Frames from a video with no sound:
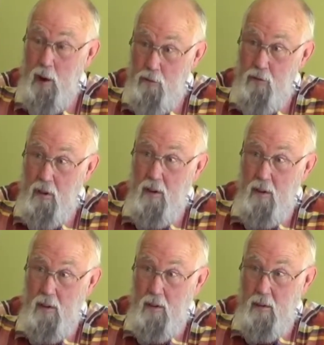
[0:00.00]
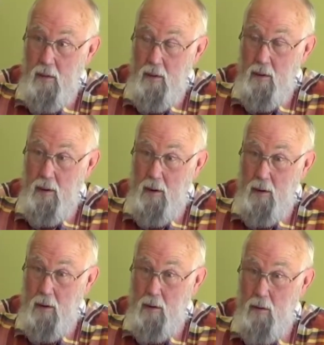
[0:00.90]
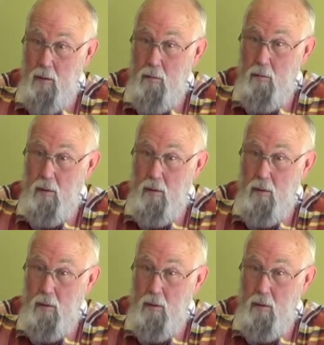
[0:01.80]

us. And